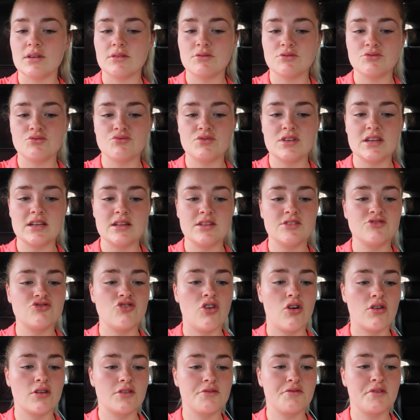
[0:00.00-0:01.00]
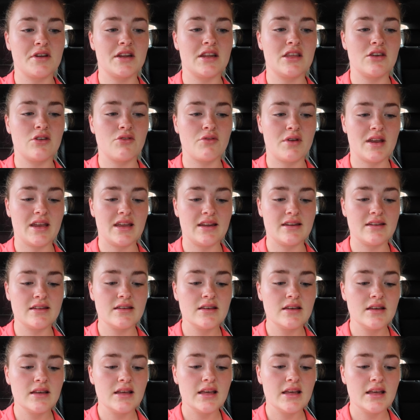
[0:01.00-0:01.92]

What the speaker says: It was really strong and really green,